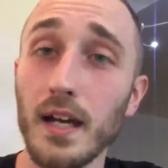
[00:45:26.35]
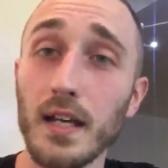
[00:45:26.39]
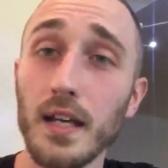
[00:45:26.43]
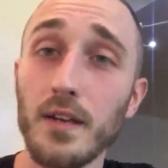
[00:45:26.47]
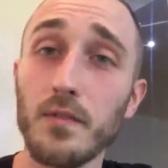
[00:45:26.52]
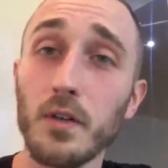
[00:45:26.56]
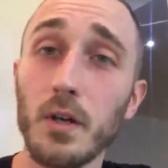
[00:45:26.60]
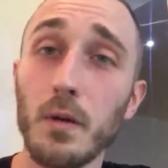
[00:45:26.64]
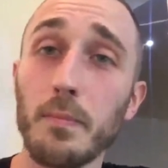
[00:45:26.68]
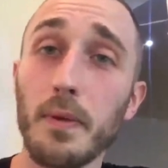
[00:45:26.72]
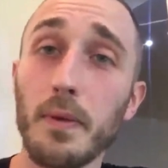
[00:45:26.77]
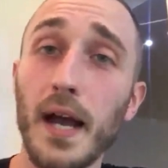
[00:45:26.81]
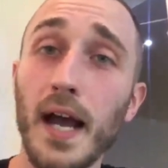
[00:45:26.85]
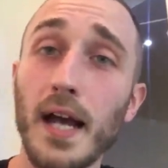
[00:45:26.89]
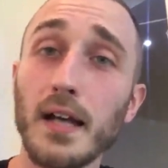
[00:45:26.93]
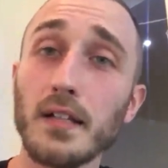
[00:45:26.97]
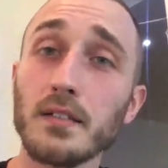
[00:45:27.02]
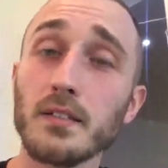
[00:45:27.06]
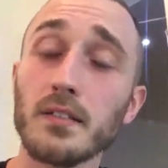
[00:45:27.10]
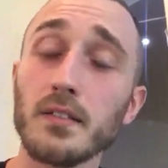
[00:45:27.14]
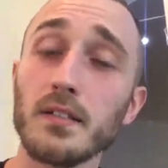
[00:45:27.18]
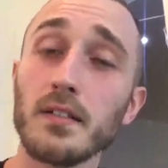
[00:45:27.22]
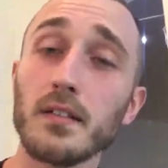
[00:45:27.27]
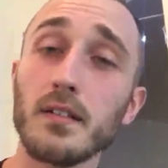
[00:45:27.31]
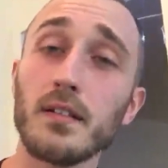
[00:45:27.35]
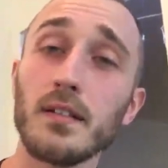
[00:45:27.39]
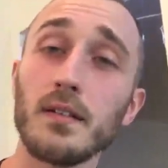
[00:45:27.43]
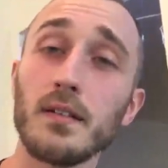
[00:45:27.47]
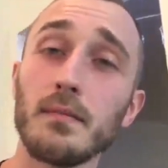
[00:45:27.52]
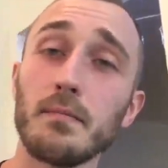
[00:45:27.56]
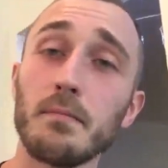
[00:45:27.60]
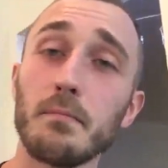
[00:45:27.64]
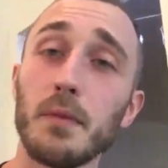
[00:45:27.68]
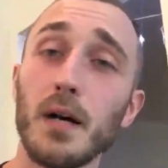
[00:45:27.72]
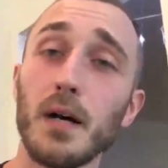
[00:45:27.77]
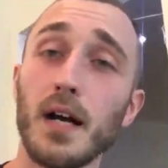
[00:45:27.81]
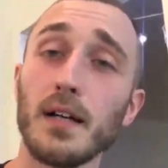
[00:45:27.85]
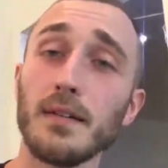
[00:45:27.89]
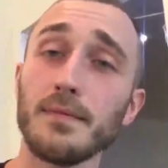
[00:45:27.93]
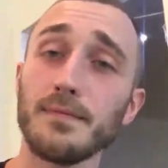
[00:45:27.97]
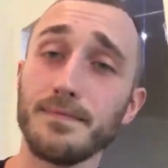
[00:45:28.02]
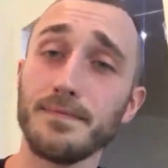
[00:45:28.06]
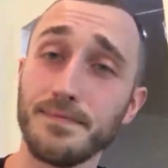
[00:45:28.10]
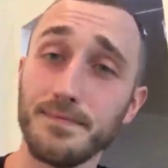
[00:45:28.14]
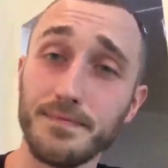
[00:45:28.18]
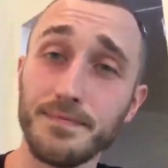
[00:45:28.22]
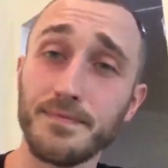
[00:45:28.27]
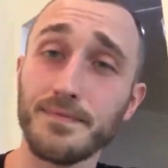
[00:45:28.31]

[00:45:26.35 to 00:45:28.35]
I give you a pass, but